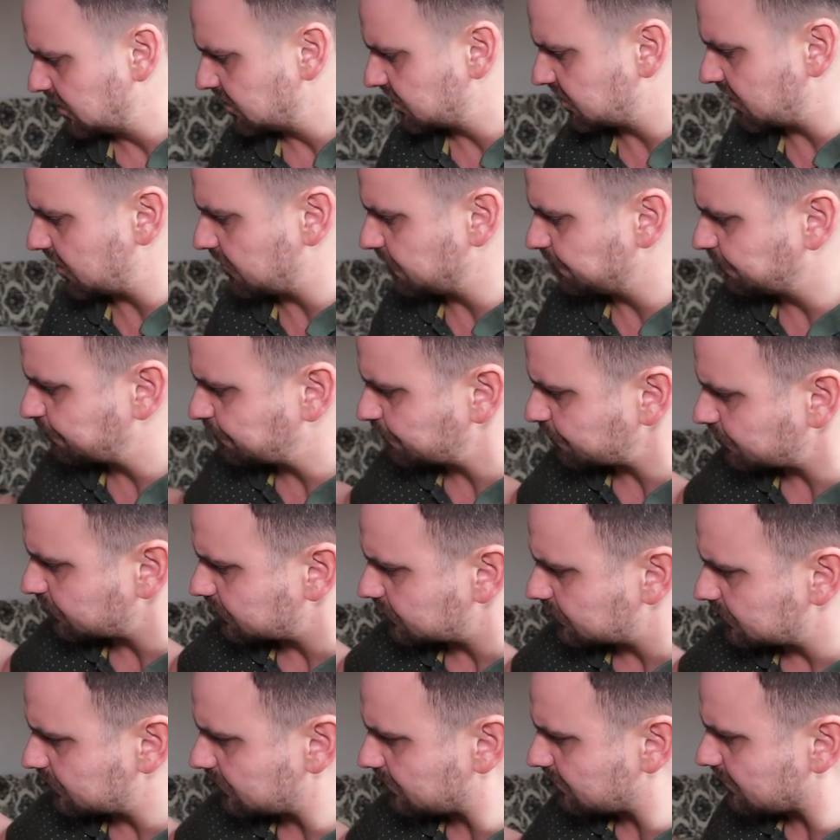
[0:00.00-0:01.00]
So
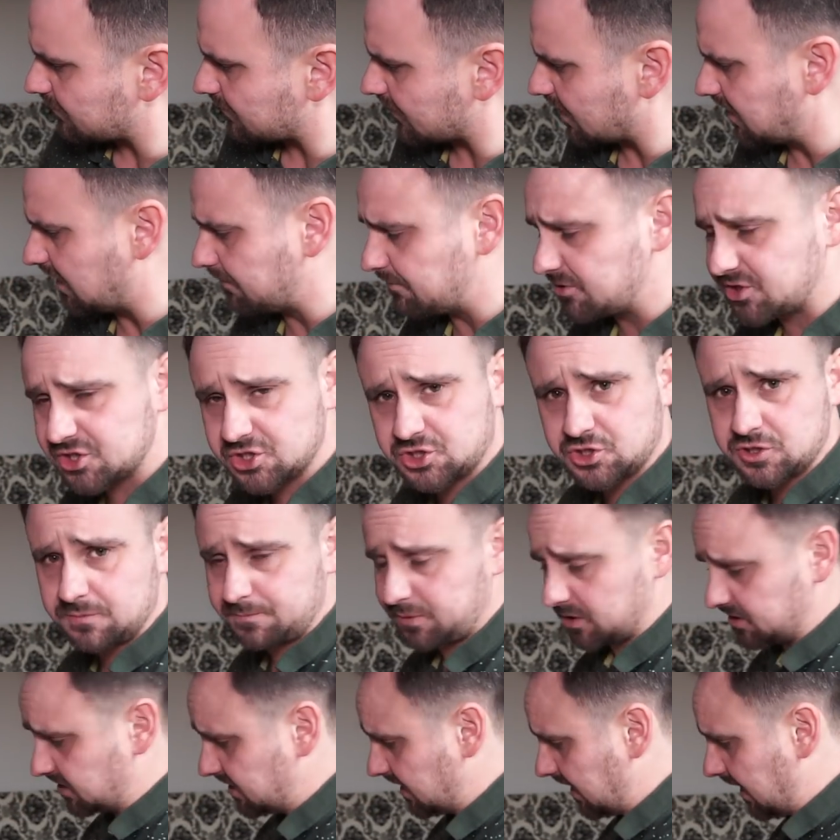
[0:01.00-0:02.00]
let me just
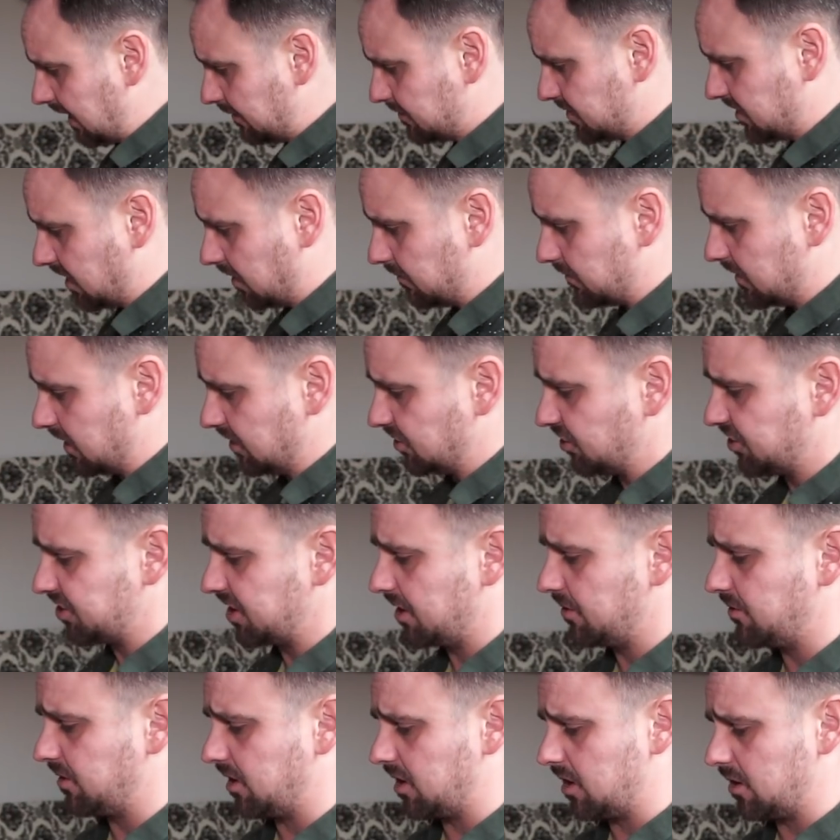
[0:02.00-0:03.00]
jump onto the laptop and
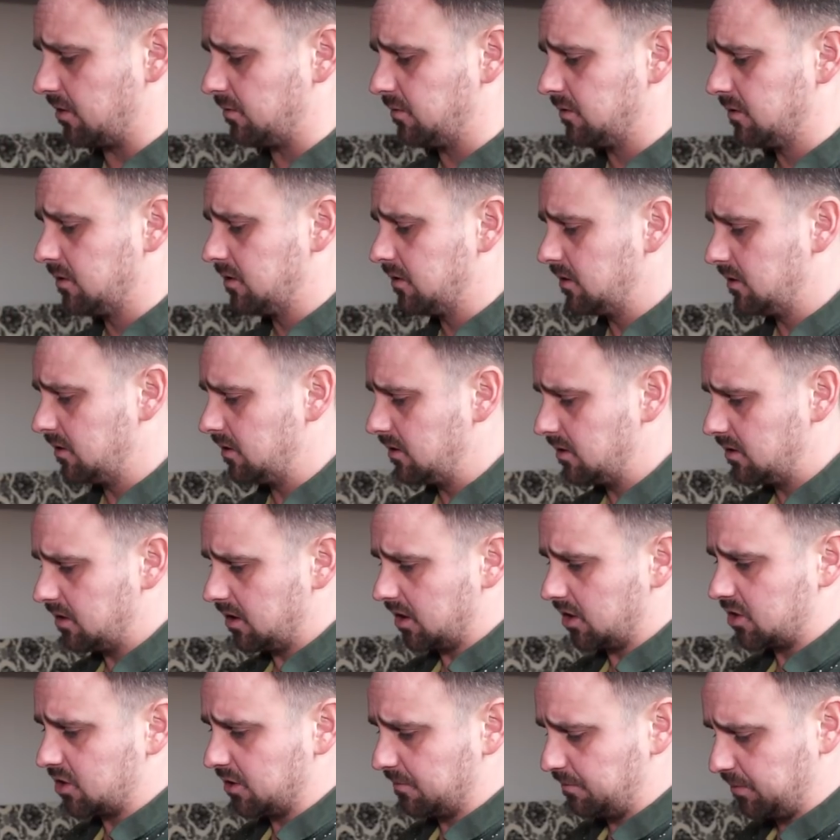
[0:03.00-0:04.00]
show you
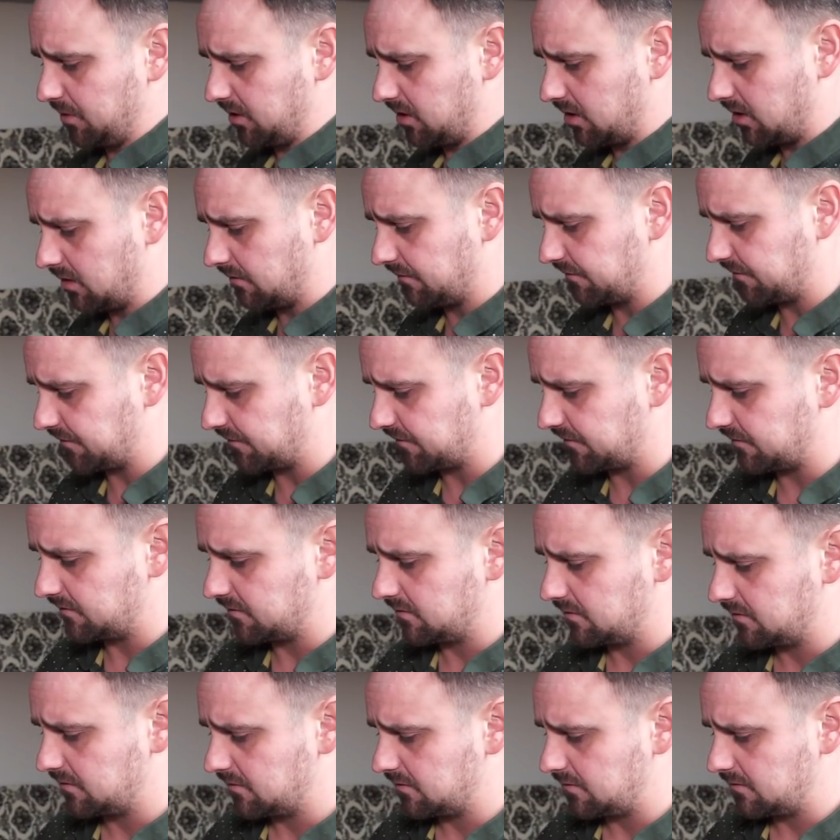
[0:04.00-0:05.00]
a couple
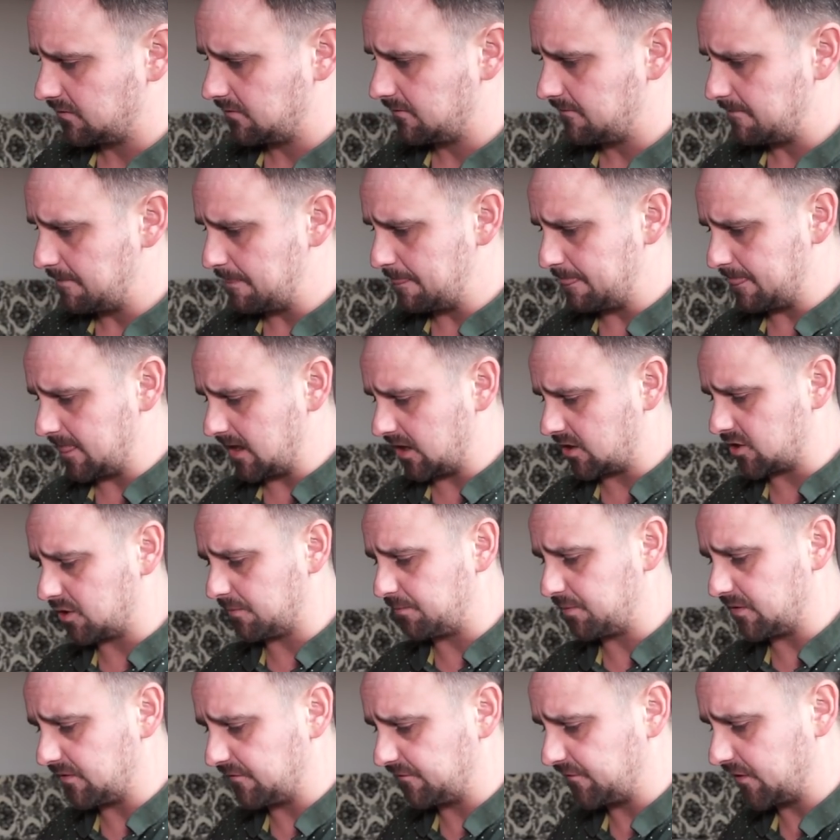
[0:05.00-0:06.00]

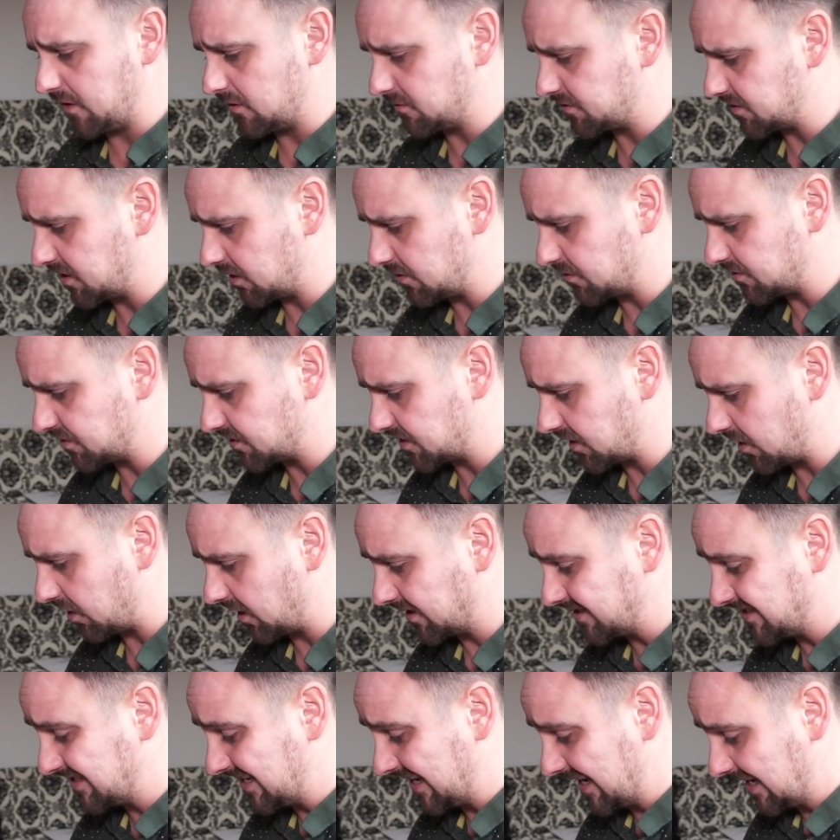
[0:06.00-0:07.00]
of photos that
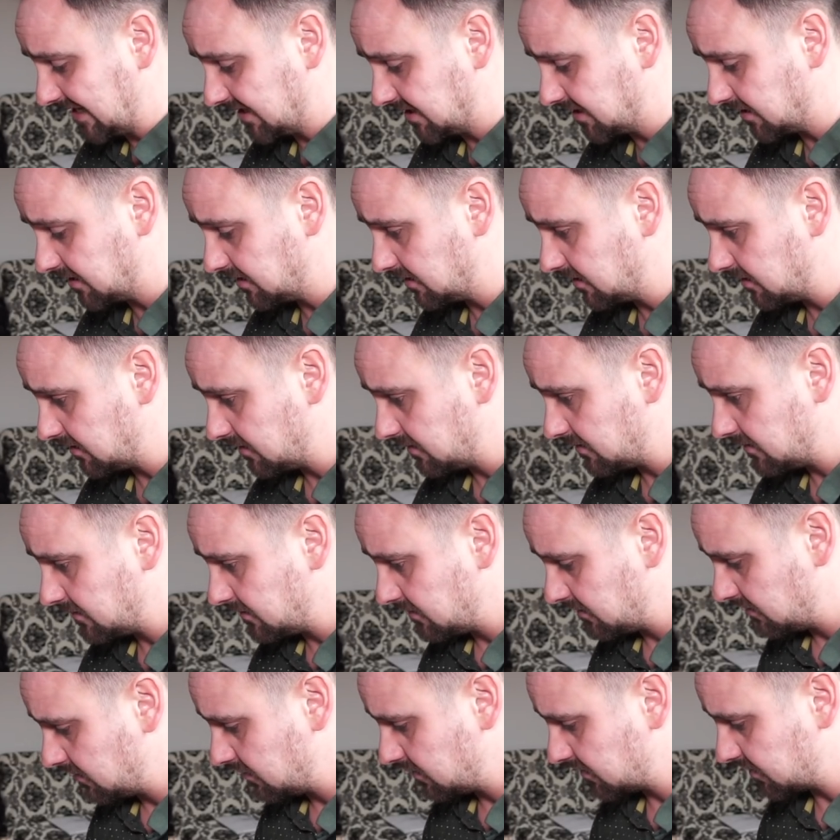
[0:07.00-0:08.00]
I did
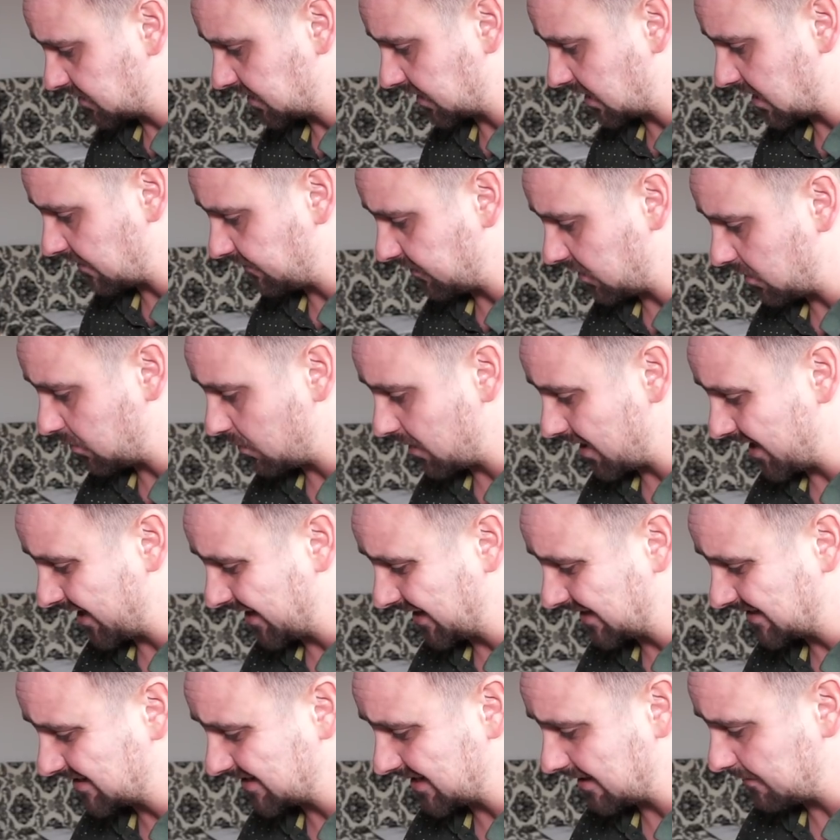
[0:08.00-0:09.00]
to give you
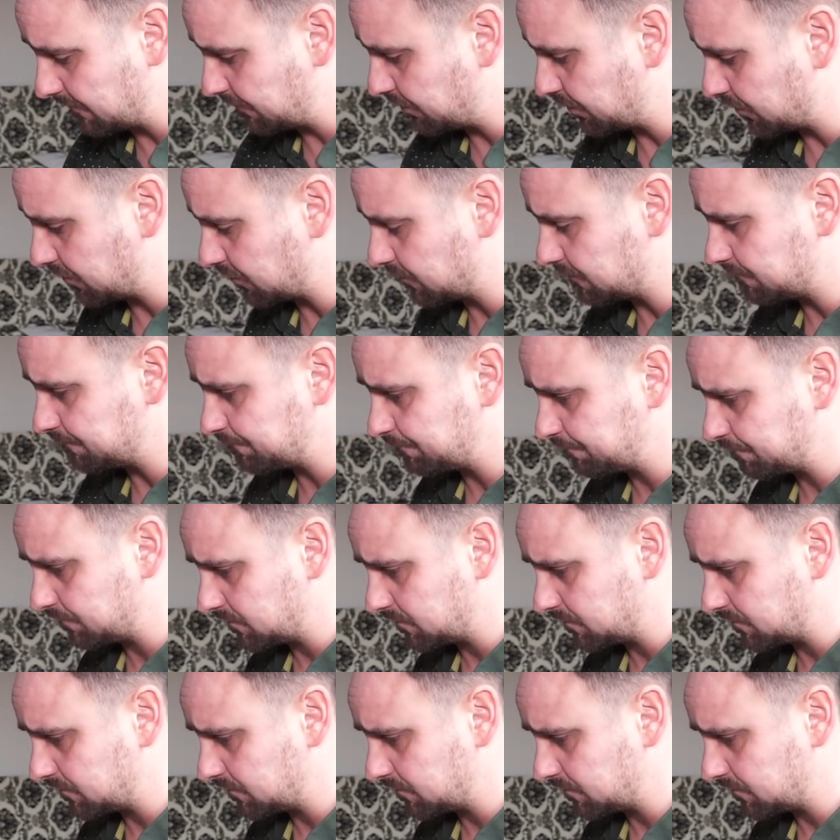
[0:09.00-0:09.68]
an example.